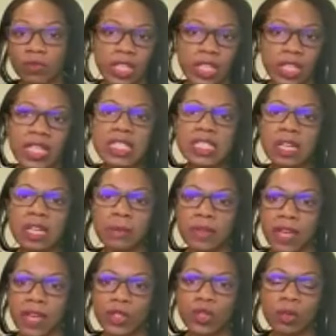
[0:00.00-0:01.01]
is something
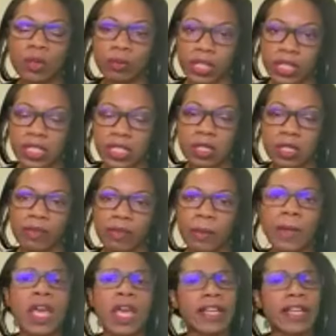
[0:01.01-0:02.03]
that you can bring into the bedroom
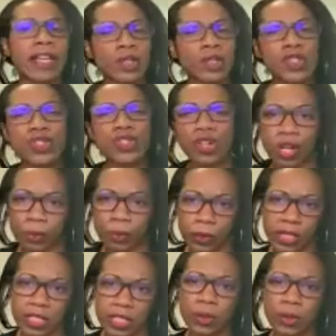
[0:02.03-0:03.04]
and you can start off with
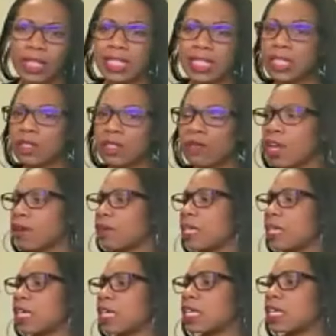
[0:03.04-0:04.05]
this. So this is
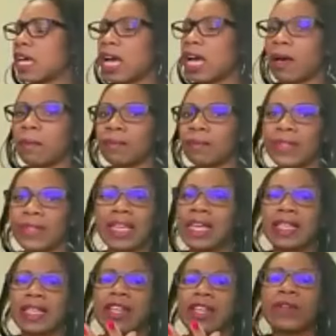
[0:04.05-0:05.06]
very, um,
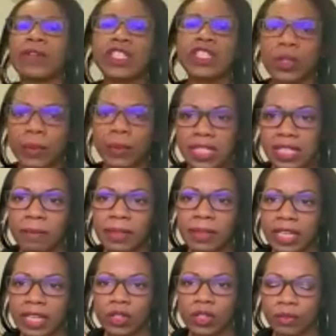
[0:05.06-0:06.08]
there is no
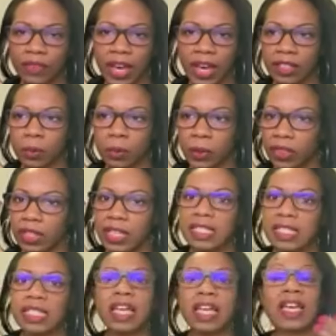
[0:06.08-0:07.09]
intimidation factor with
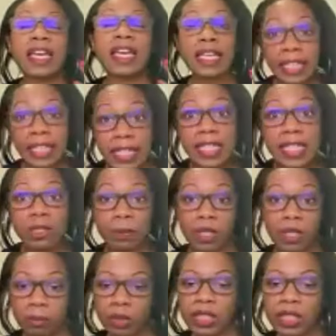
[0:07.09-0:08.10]
this. He's
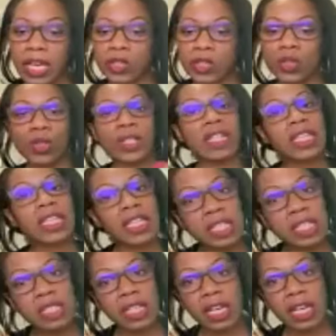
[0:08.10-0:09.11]
being pleasured.
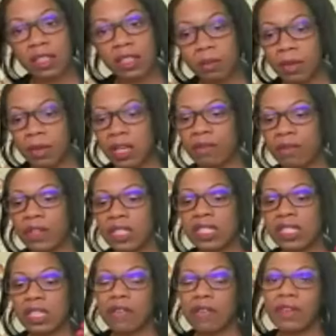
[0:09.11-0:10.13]
He's getting the benefits
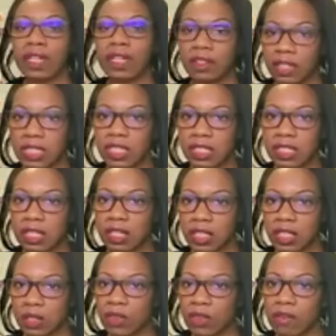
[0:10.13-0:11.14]
of it. This is in
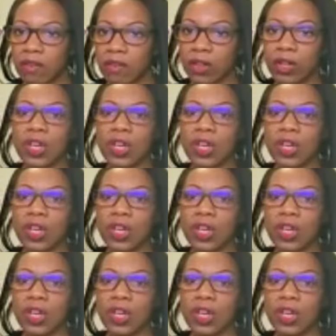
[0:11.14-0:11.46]
his favor.